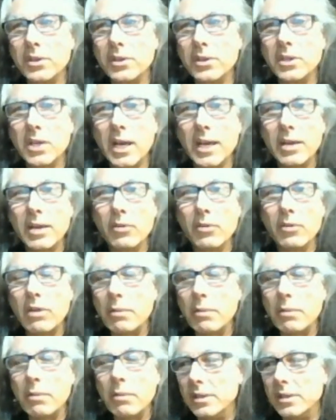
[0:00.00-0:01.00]
diet
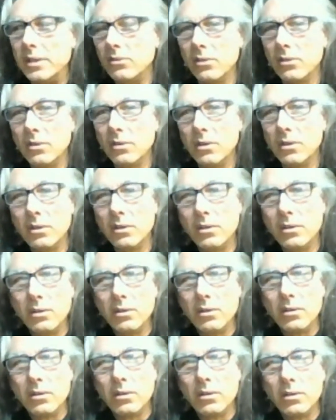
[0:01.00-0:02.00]
remedies,
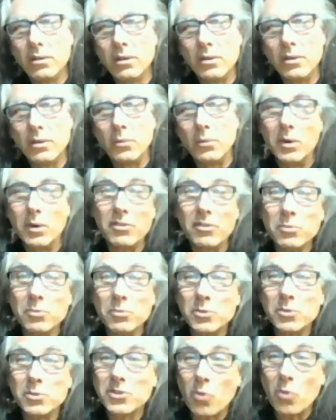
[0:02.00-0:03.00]
and one of them
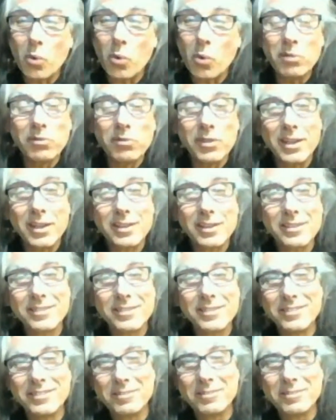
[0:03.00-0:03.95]
was cornflakes.